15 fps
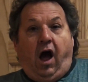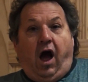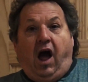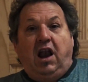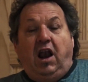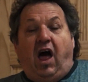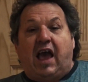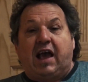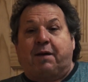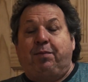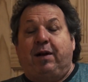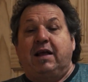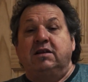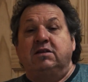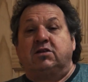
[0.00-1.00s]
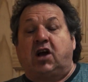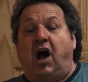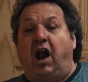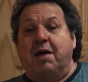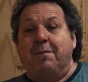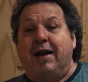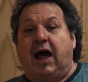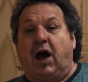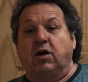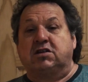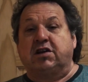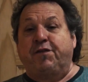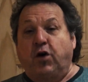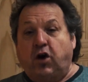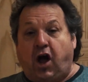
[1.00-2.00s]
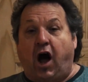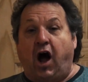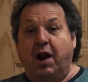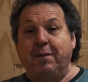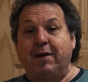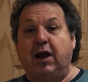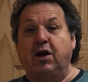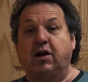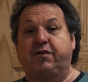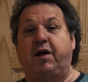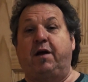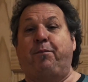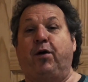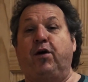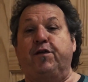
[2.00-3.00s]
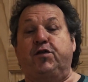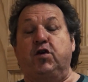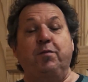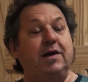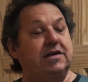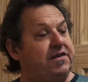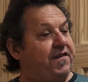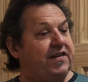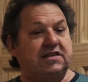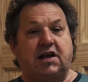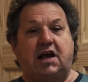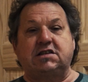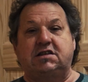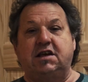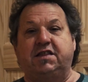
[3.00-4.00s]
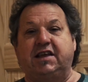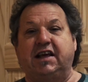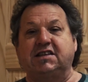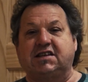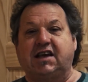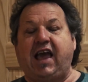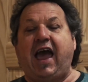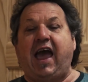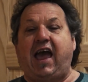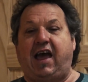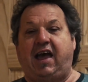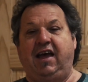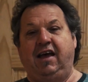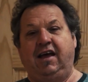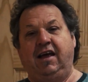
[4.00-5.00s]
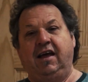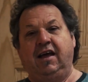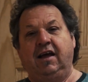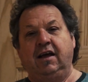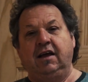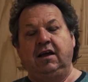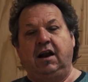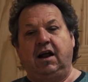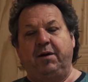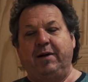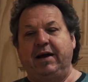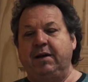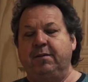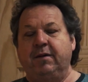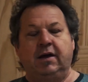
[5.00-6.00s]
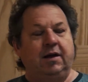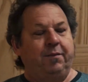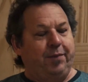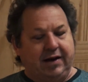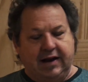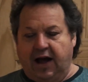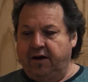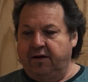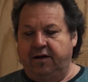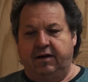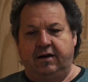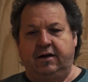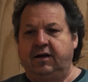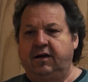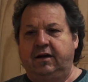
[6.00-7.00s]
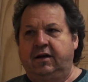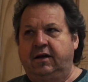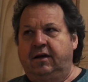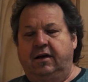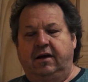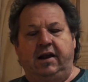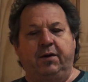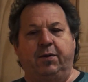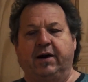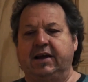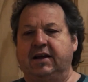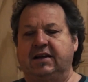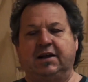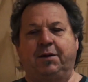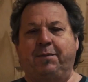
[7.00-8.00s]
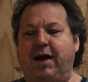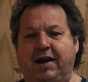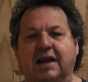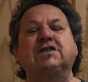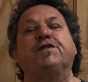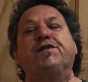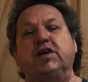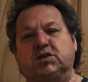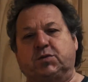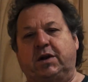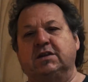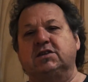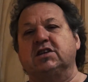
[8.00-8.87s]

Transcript: I like bleeding Kylie Minogue because I thought Kylie Minogue their perfume is a fantastic thing to get. You know what I mean? But no. Anyway, don't matter. That's the first one.